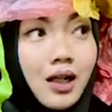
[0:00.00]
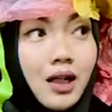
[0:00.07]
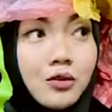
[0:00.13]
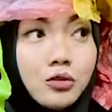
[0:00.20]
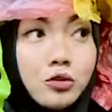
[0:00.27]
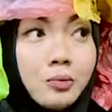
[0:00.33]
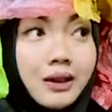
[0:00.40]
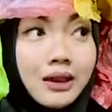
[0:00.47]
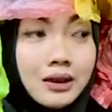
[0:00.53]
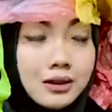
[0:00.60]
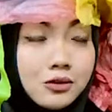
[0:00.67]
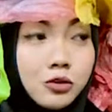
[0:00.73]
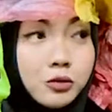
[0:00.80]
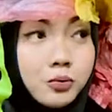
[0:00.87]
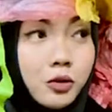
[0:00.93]
how to make a
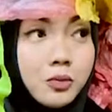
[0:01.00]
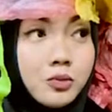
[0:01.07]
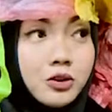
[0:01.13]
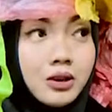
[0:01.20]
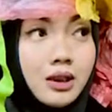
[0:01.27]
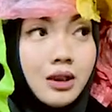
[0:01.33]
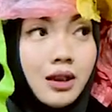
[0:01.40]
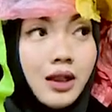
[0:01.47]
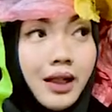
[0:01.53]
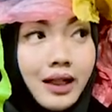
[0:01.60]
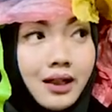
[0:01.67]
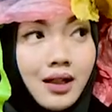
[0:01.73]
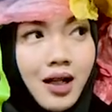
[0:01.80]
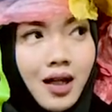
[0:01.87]
good proposal and